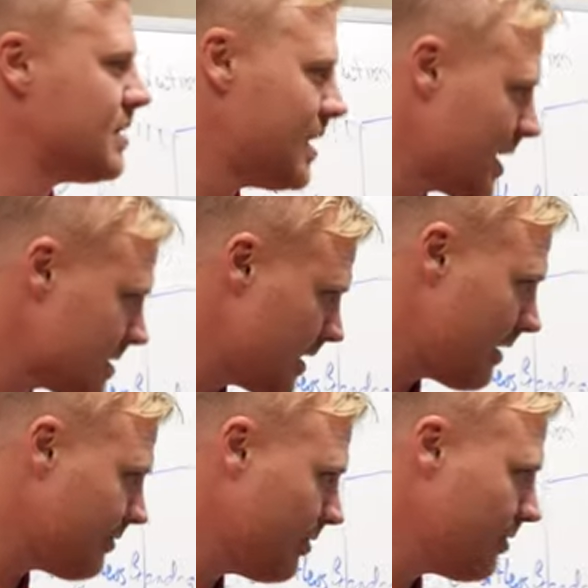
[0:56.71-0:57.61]
the next
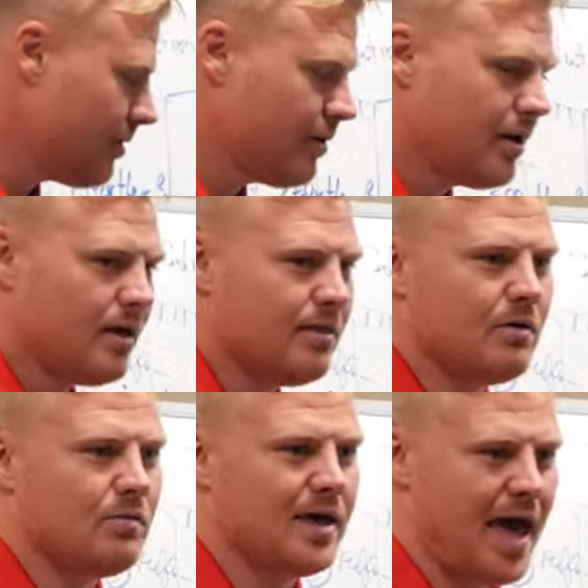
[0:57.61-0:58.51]
level,
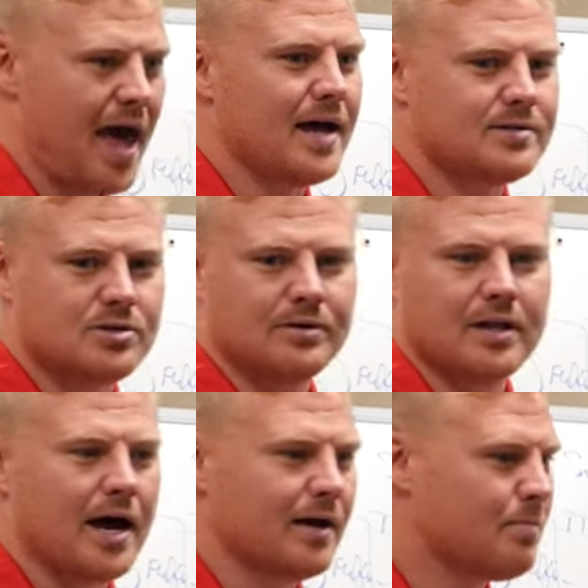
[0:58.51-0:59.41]
that we had to
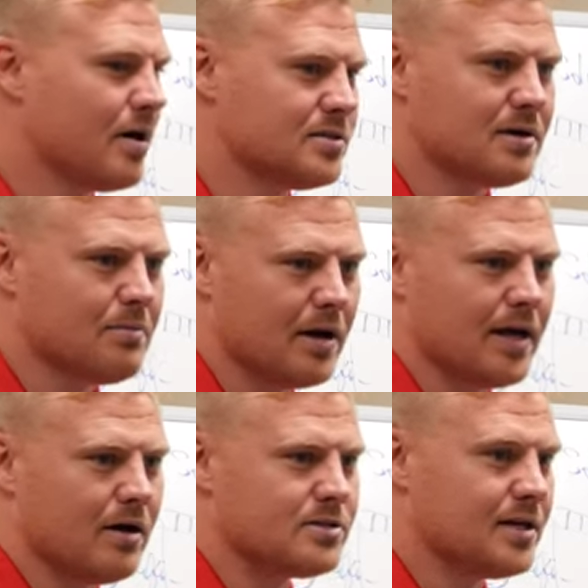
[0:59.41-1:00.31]
rely upon
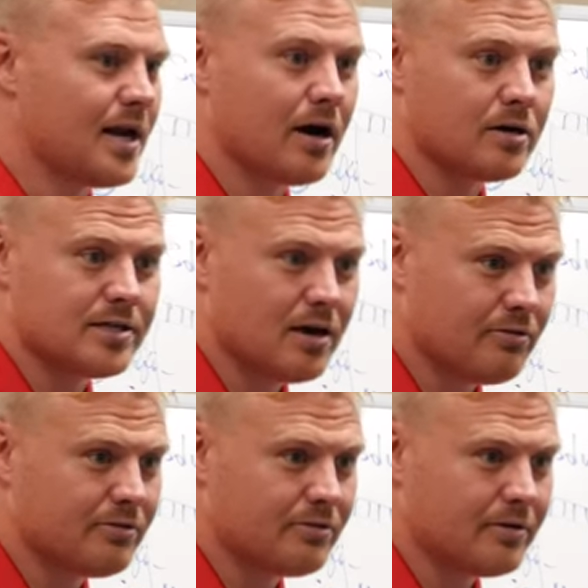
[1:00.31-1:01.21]
somebody else and not ourselves,
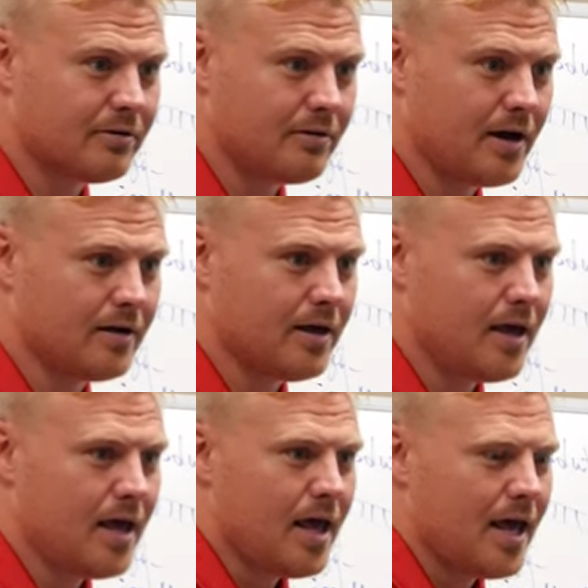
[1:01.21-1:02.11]
right?
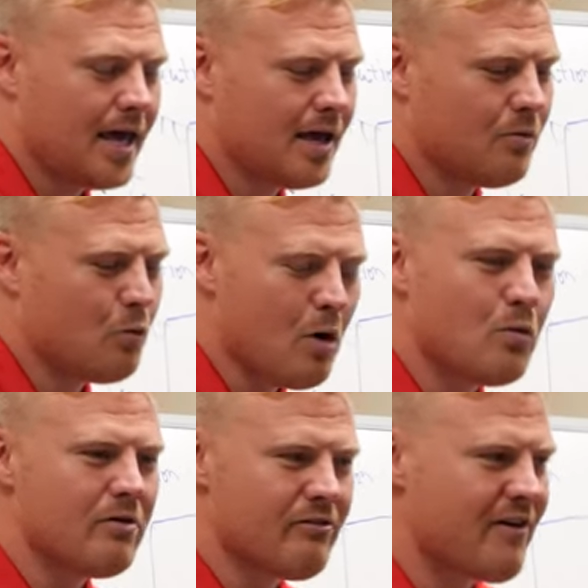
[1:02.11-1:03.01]
And what
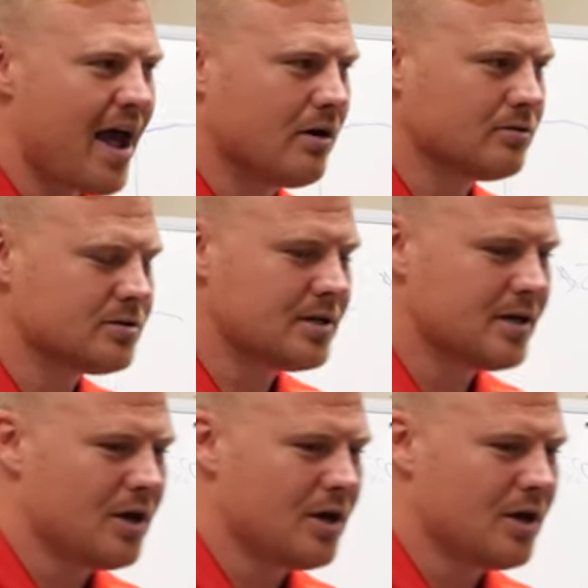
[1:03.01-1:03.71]
we found